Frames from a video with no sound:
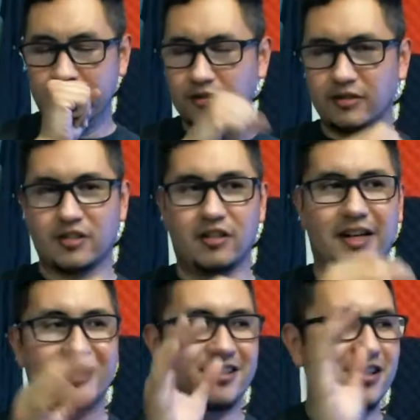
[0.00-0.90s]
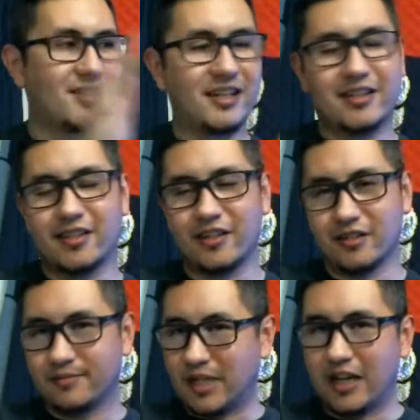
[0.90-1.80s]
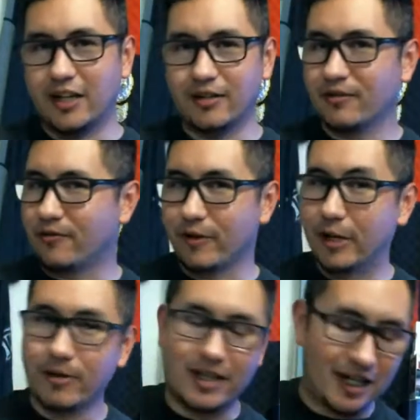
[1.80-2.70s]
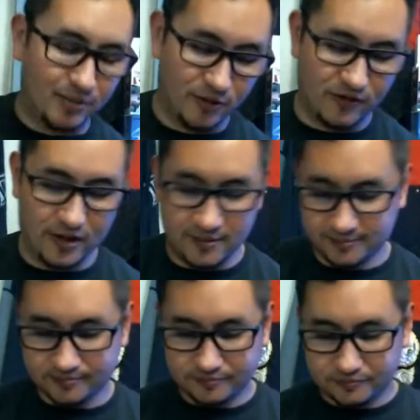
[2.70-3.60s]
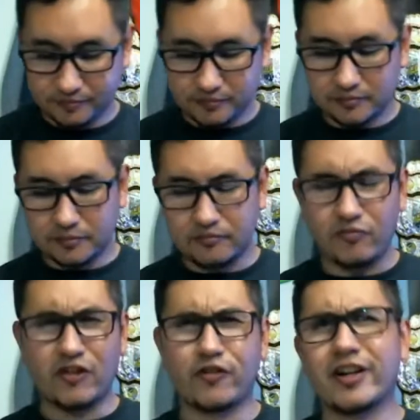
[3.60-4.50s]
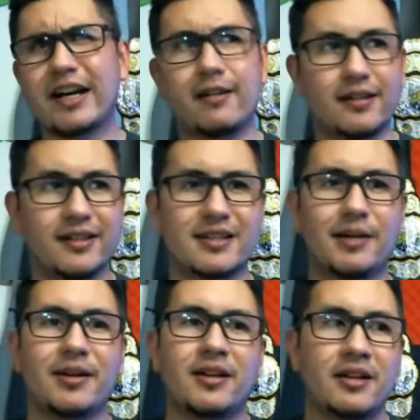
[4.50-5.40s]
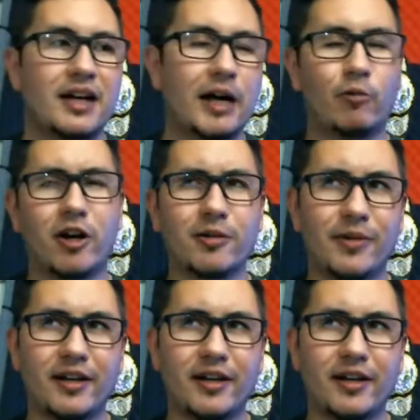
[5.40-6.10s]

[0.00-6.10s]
So I just decided to edit free with iMovie for now, at least. I want to